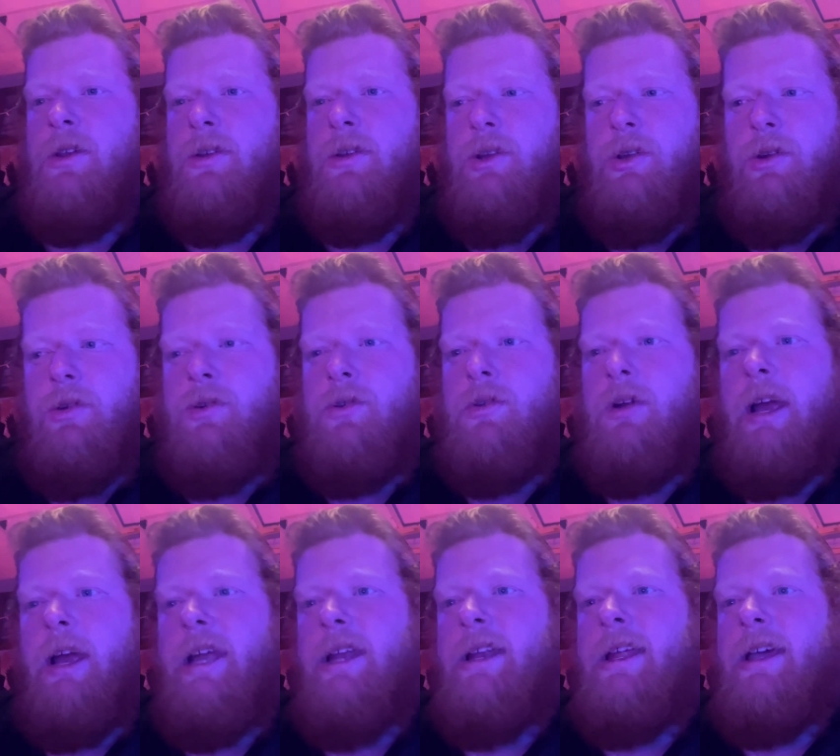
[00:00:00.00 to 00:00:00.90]

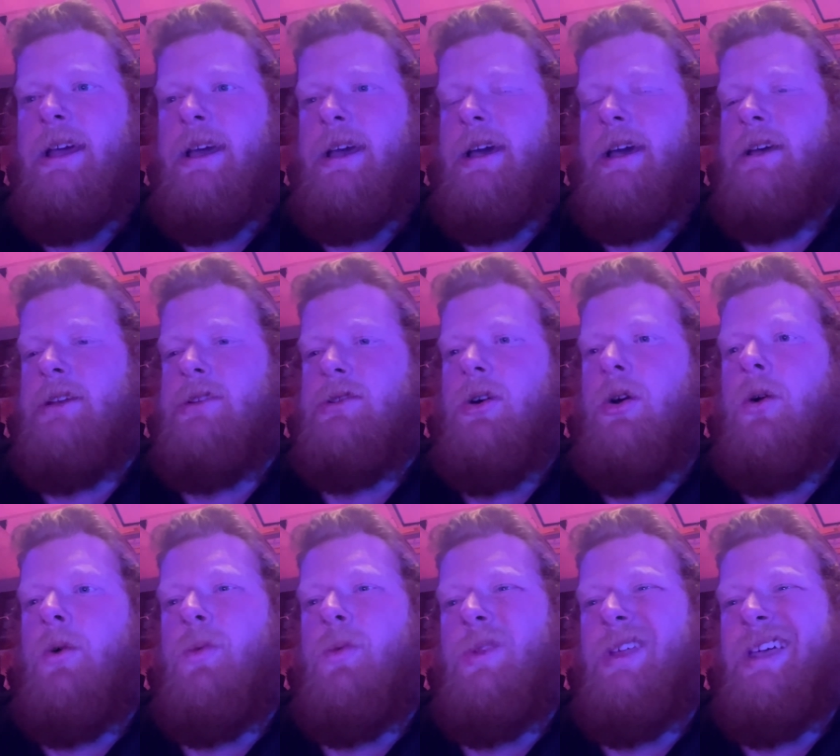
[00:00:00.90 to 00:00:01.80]
Ukraine has
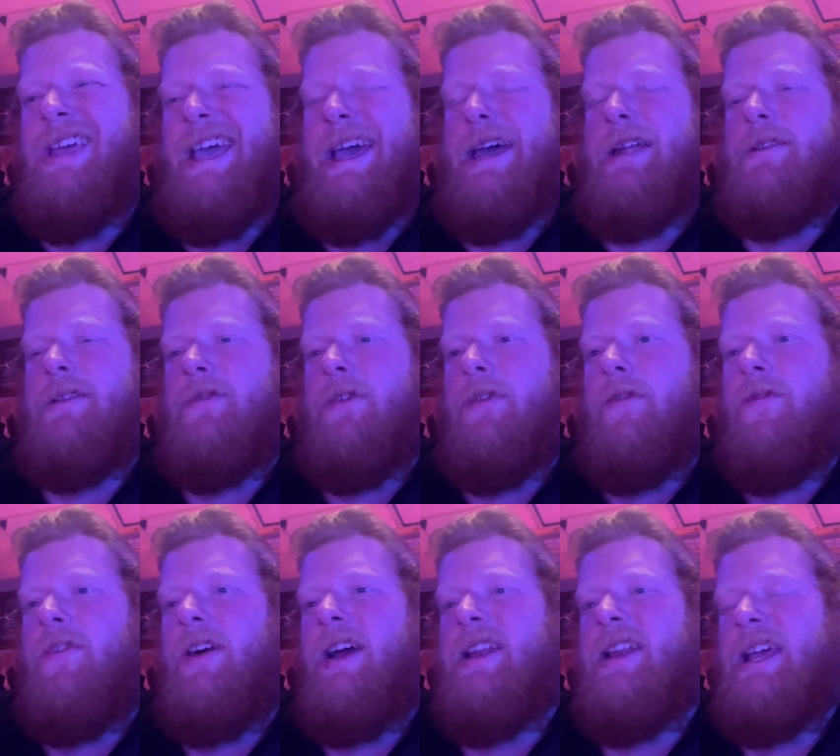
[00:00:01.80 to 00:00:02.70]
only asked for
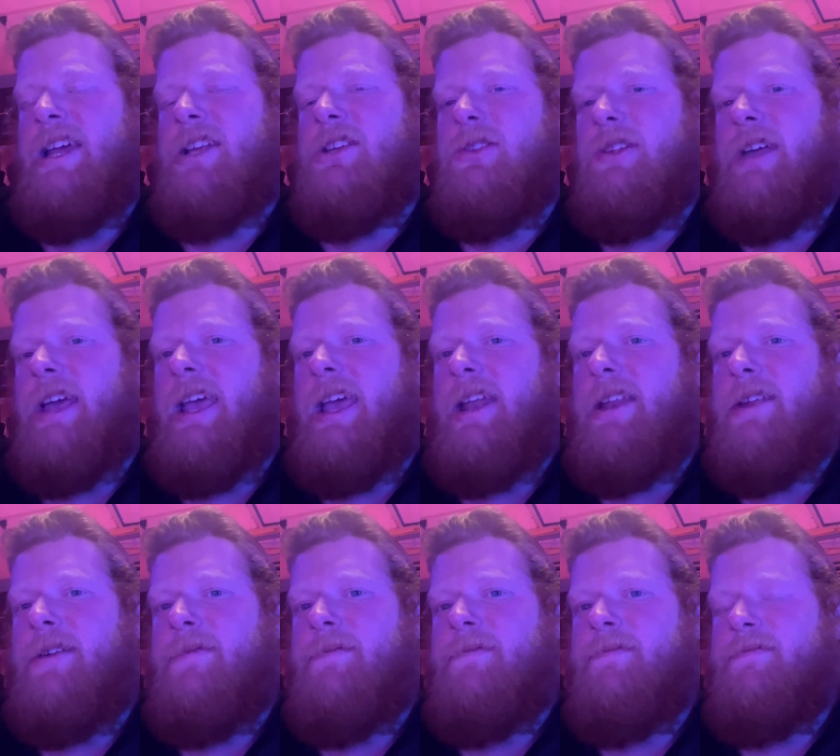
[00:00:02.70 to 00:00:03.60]
financial aid.
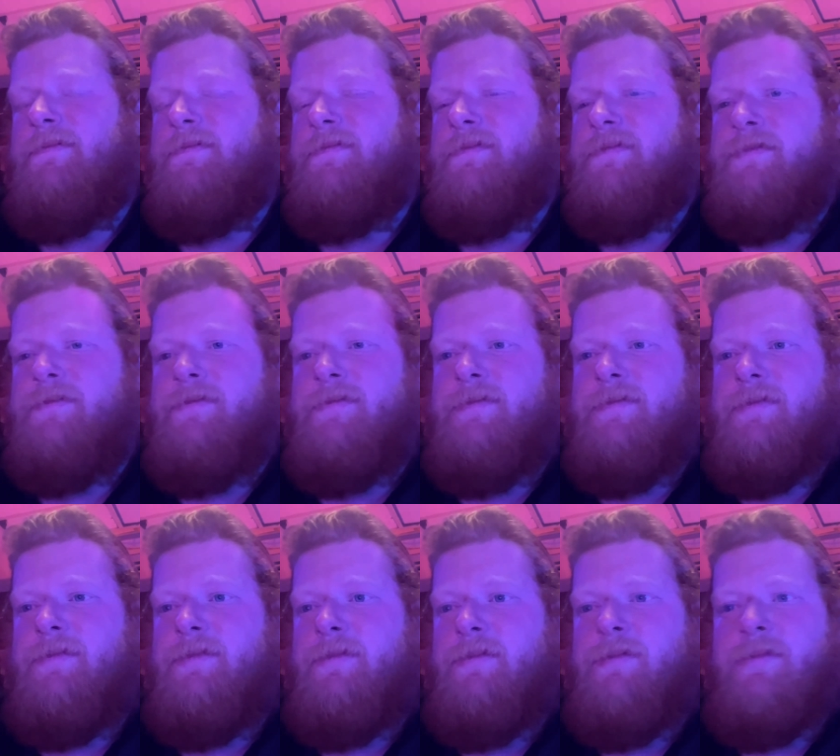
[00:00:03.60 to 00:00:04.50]

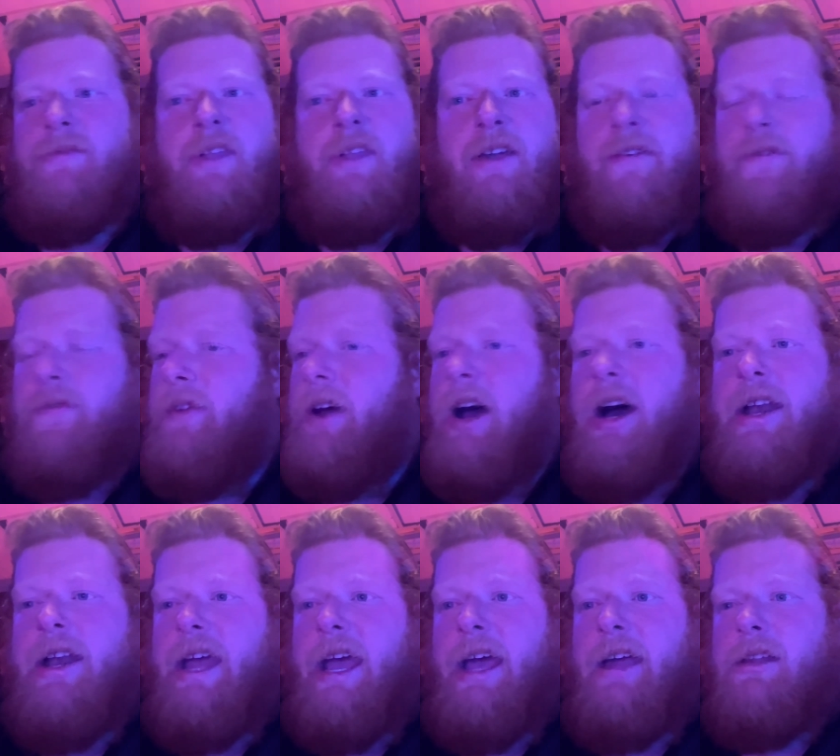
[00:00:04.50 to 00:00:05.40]
They have not
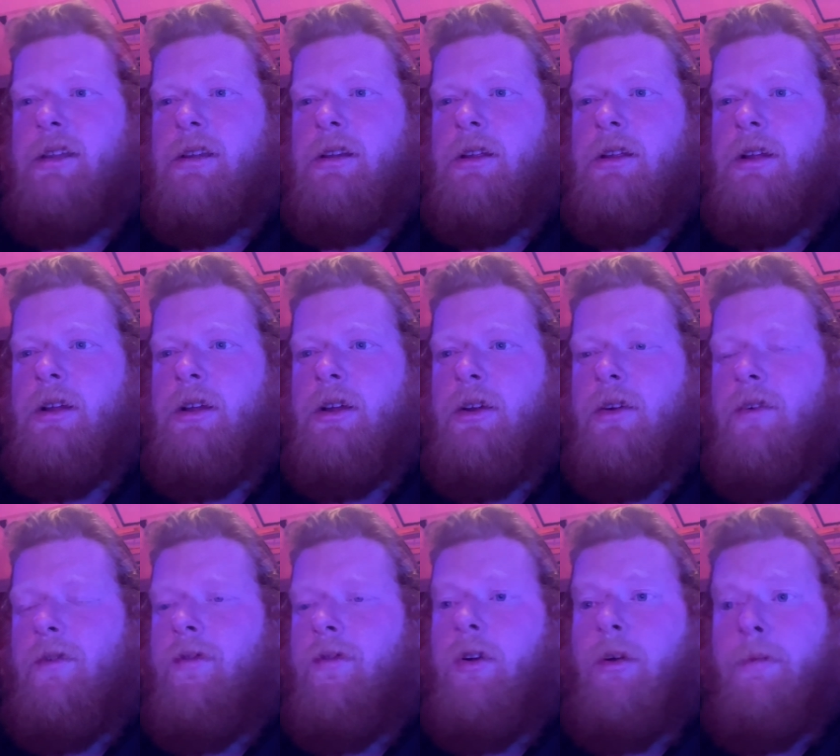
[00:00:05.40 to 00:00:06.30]
asked
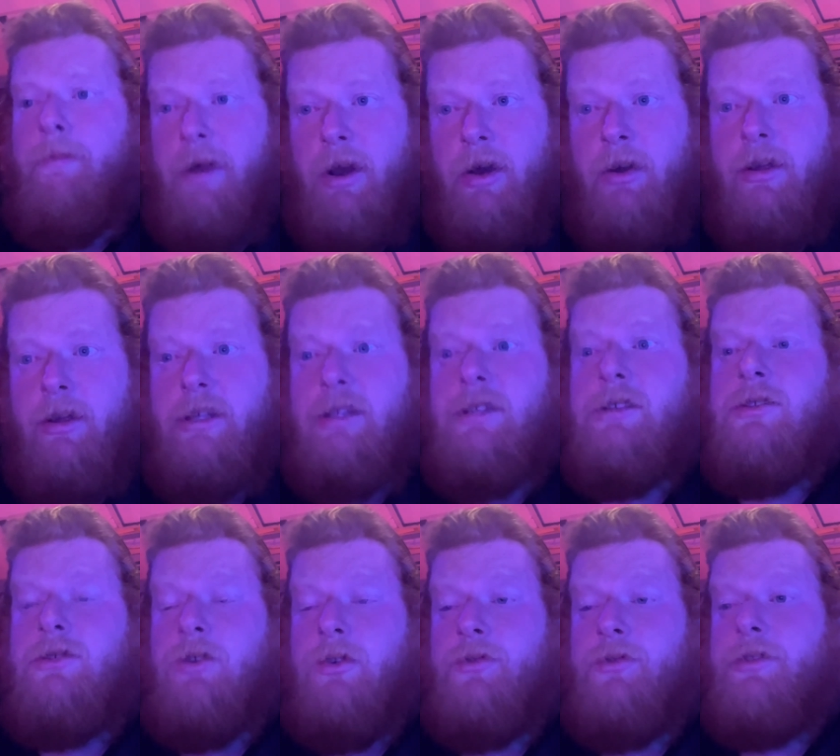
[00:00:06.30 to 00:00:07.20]
for American
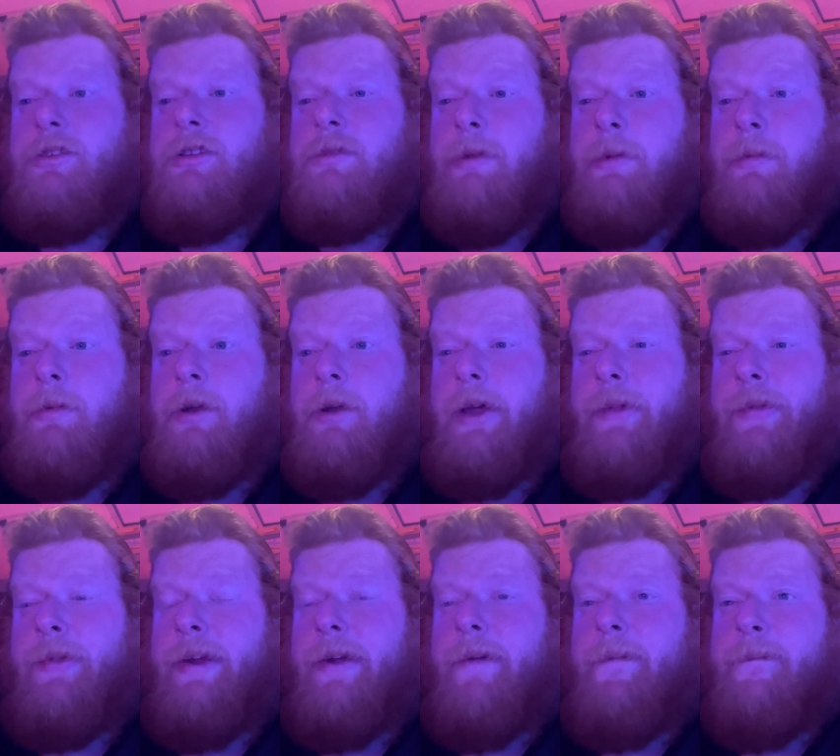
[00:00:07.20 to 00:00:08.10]
soldiers to be put out
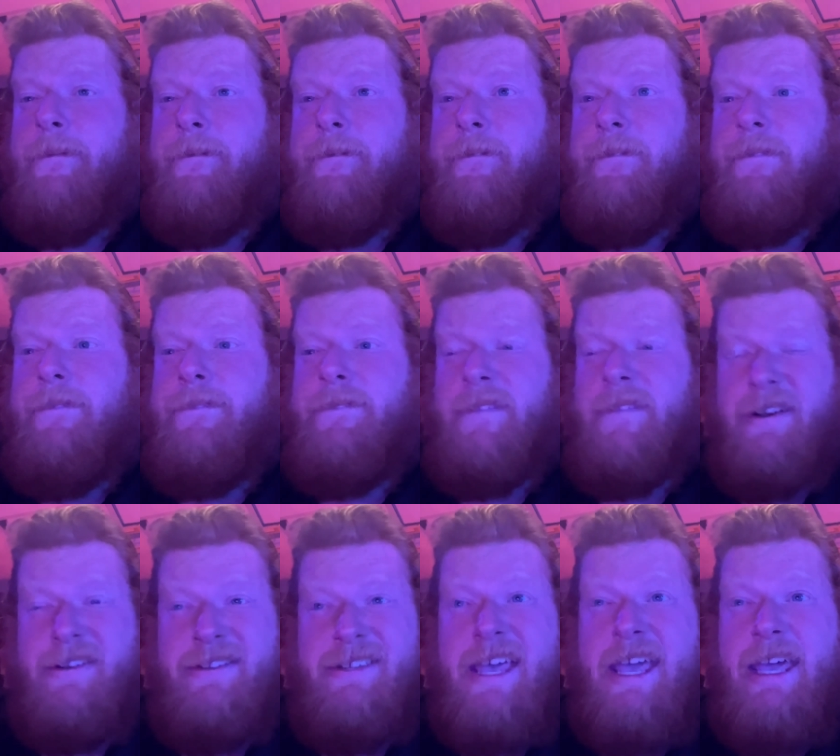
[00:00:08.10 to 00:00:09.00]
there. They're
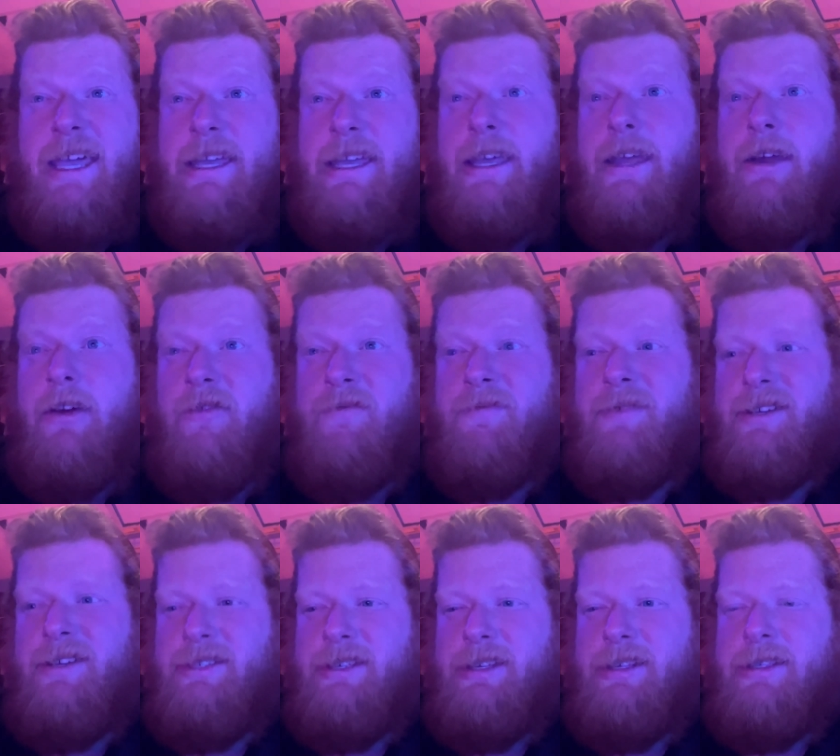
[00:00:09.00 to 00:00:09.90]
taking care of
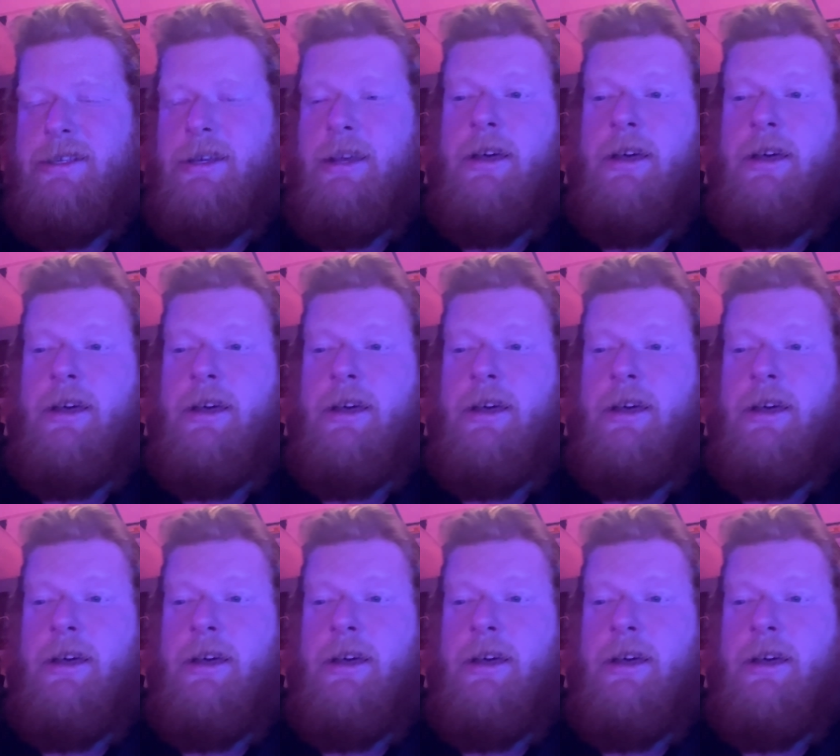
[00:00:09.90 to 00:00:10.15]
business